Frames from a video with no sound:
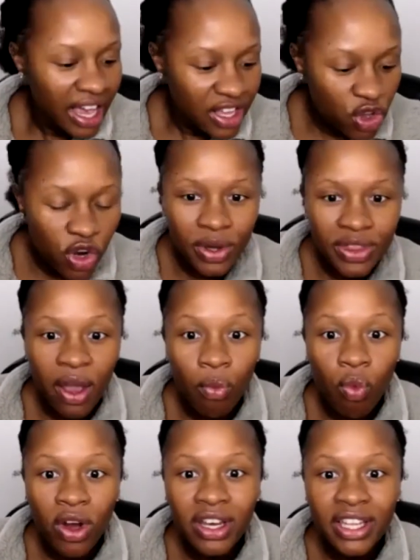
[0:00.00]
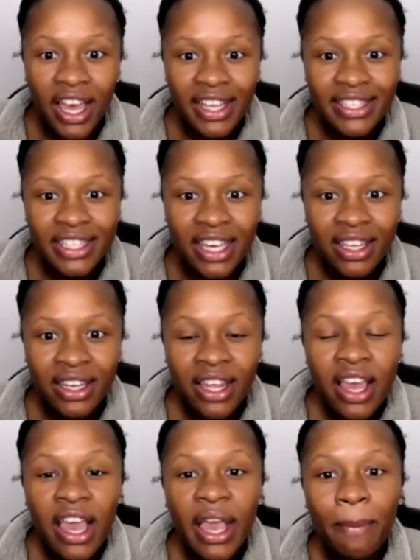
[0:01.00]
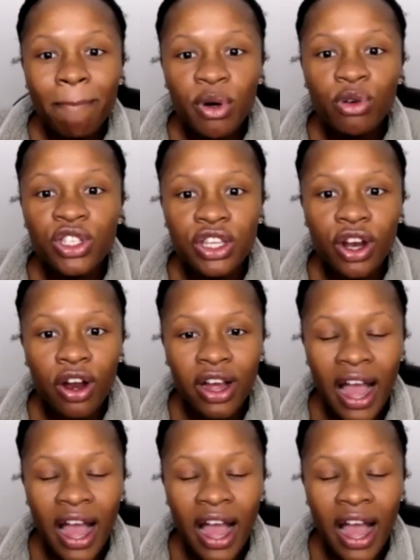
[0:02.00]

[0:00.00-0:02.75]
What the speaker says: And you know what that one yes did? It boosted her